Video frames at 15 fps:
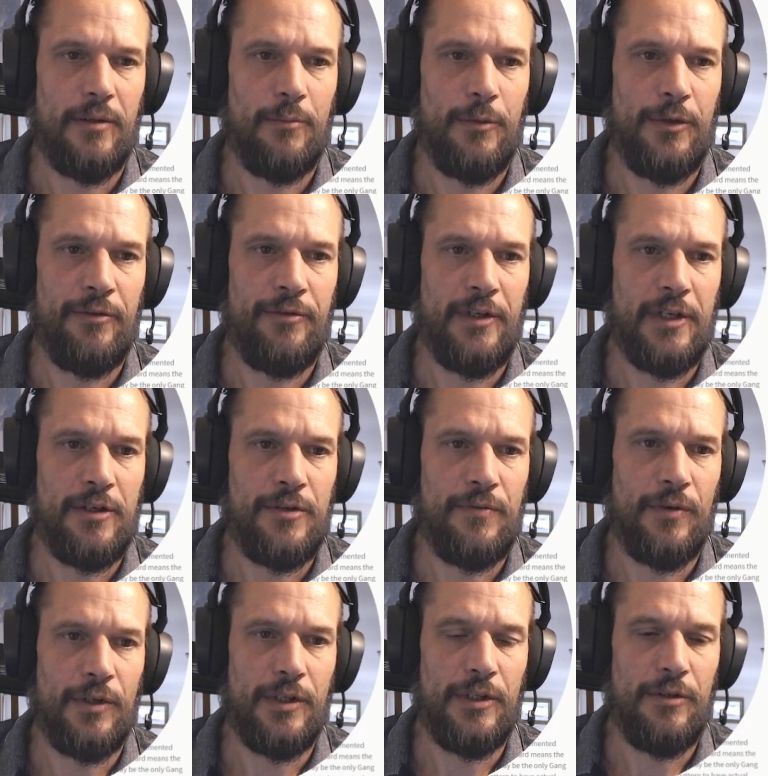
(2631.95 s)
the things
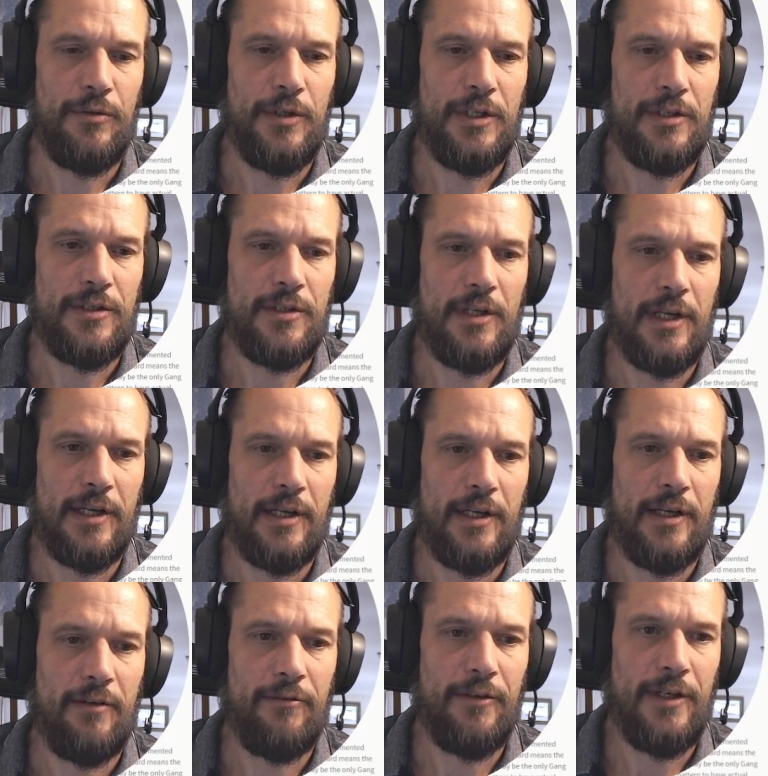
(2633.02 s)
for the units like I
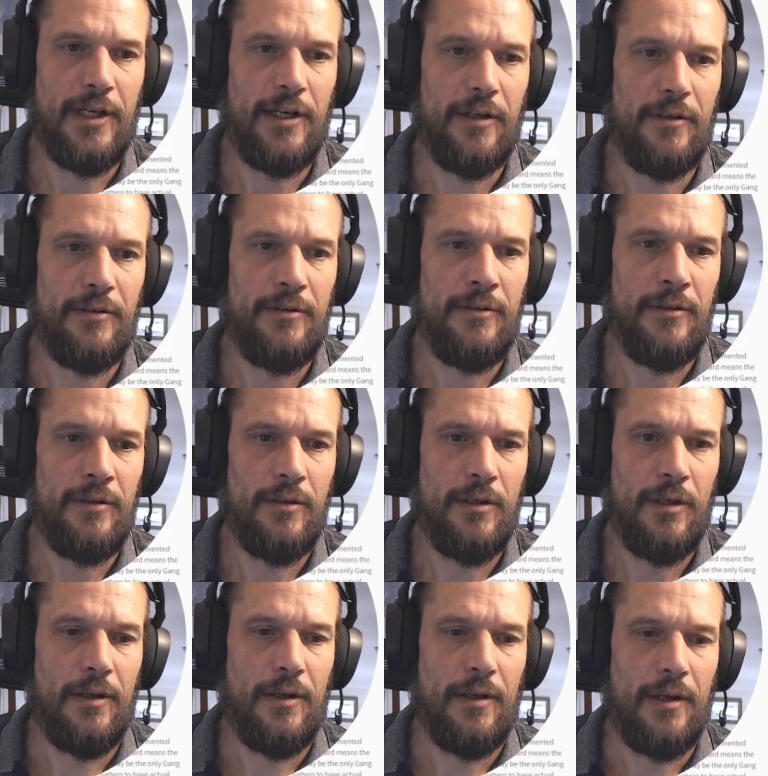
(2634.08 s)
have now,
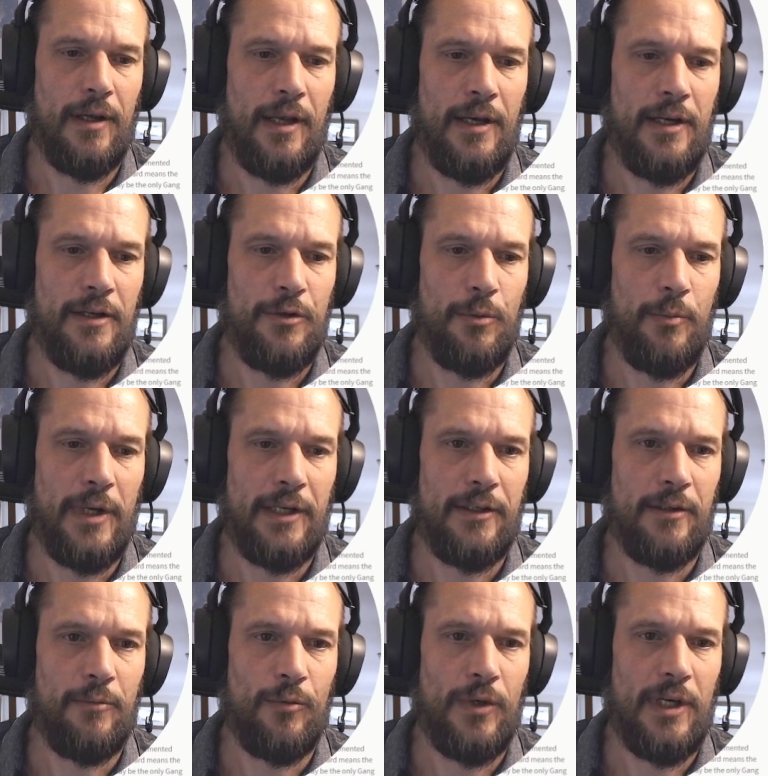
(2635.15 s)
I need to make
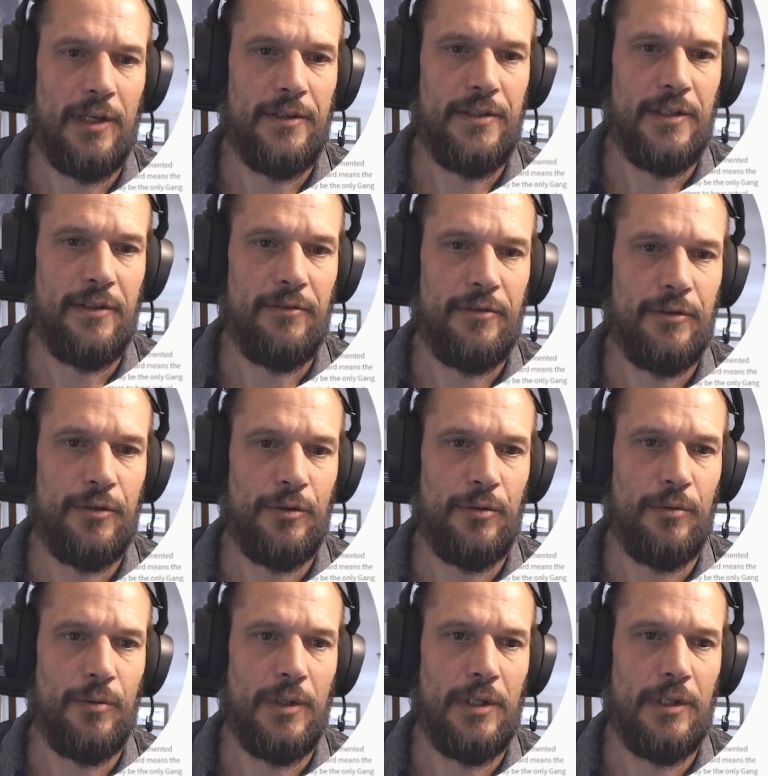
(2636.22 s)
them relative to
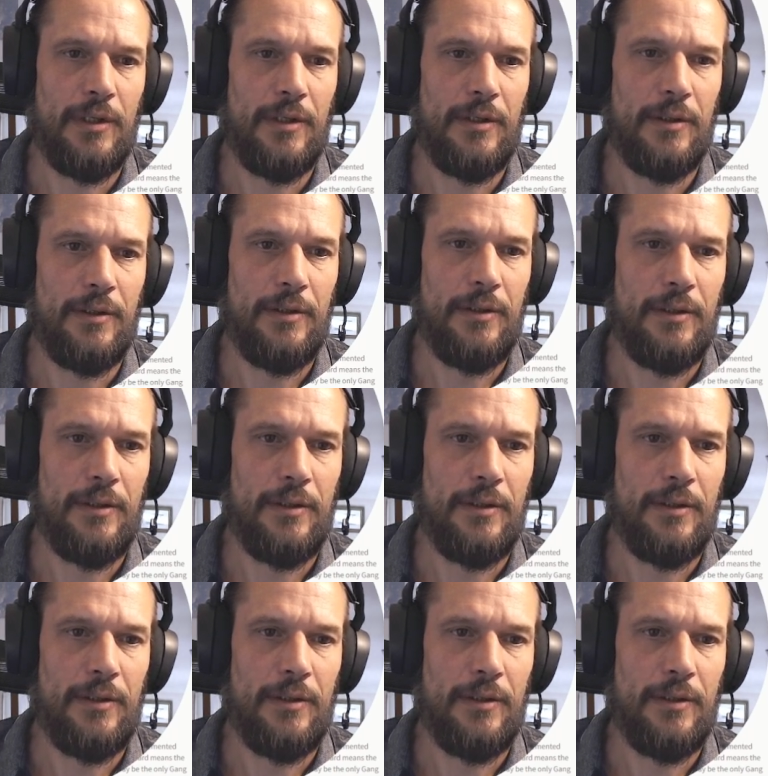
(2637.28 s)
the